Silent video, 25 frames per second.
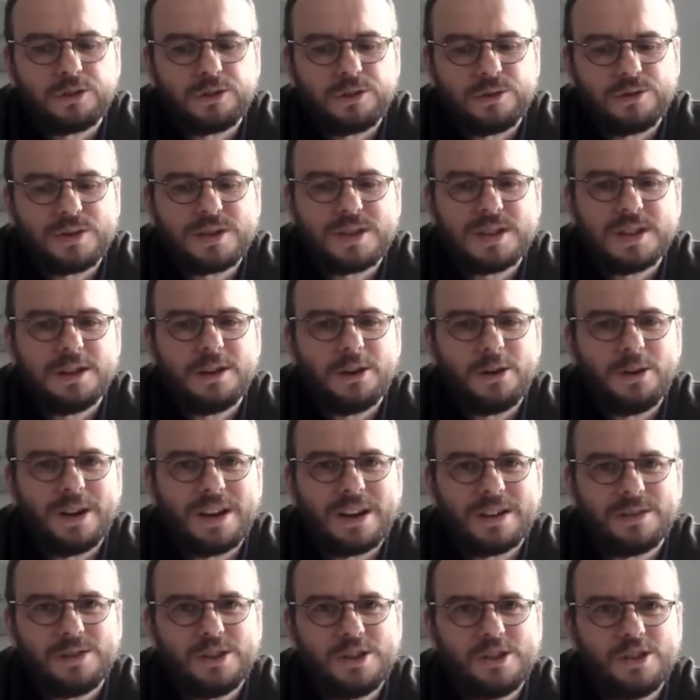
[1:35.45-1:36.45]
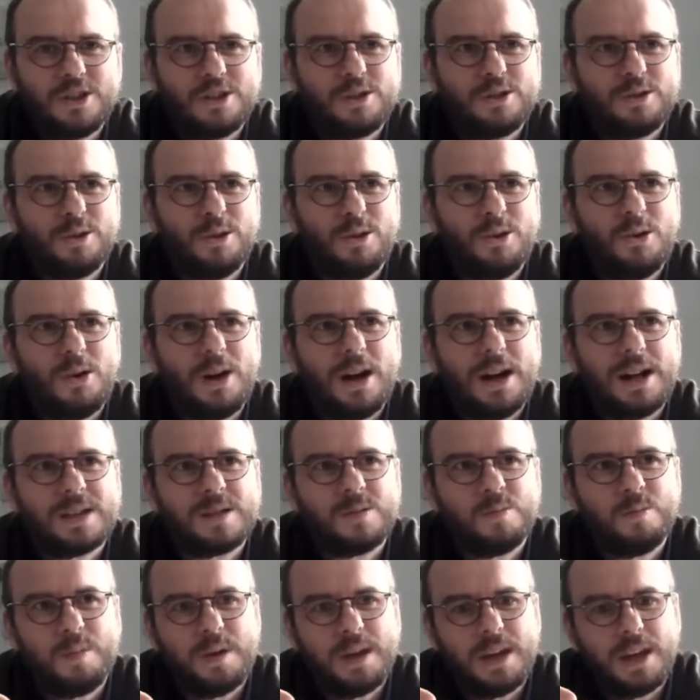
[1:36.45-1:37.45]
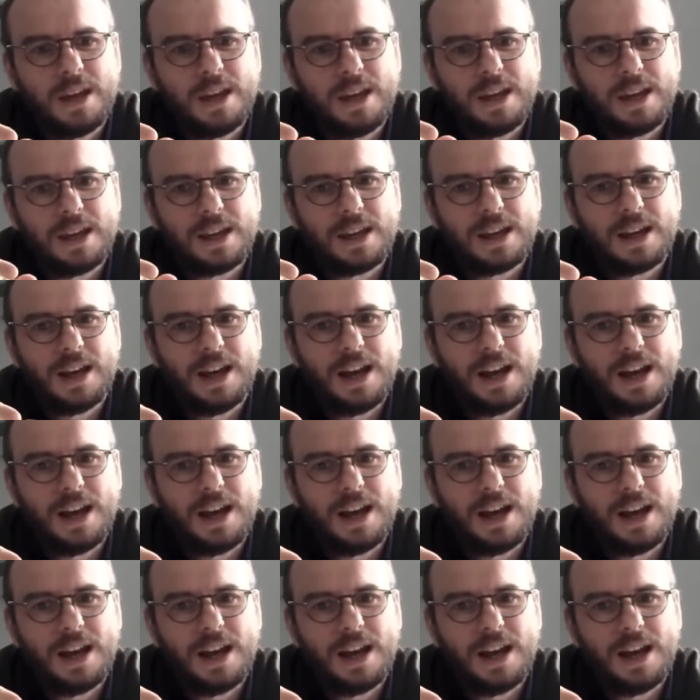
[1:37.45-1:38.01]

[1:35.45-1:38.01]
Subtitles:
considering digital as being